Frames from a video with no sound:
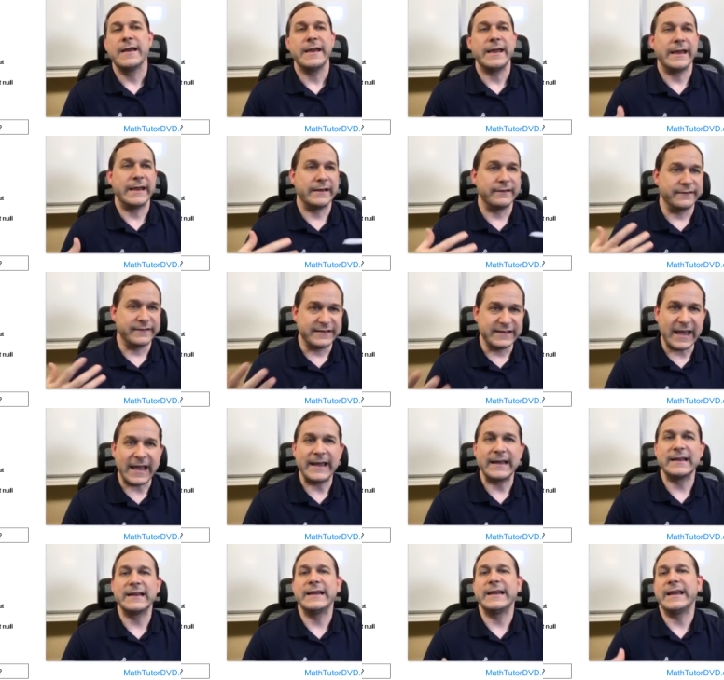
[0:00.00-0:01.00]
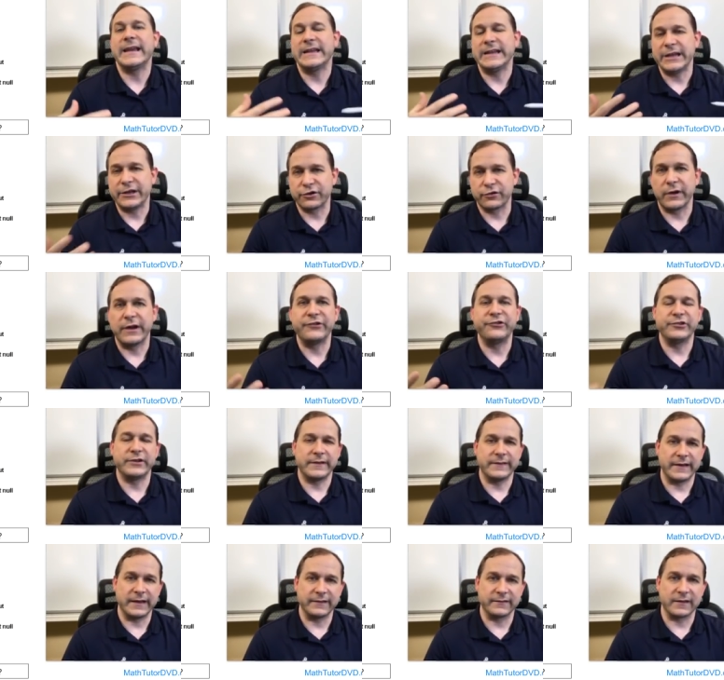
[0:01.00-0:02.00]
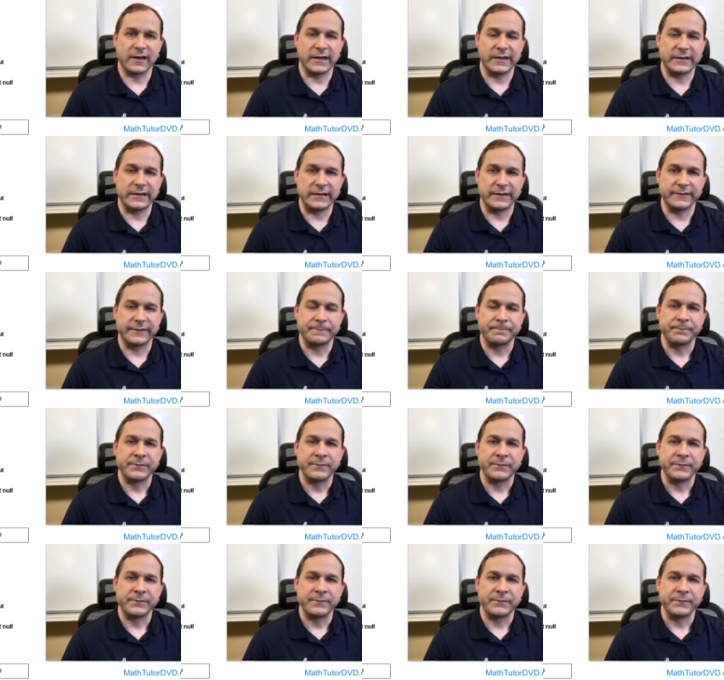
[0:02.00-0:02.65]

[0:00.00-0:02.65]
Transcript: and scaling and integration and things like this.